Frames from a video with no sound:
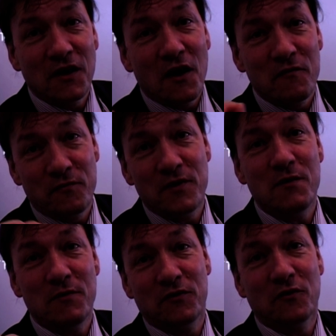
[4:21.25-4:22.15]
A free
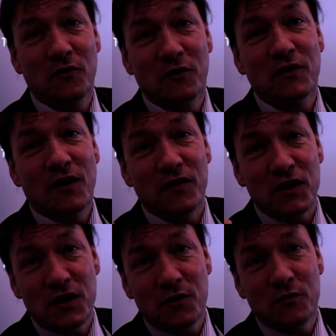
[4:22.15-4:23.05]
resource that
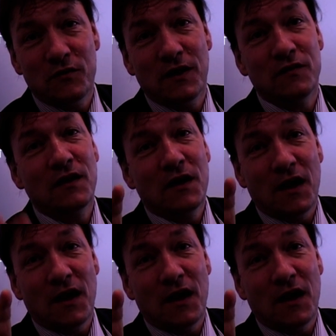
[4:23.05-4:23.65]
uses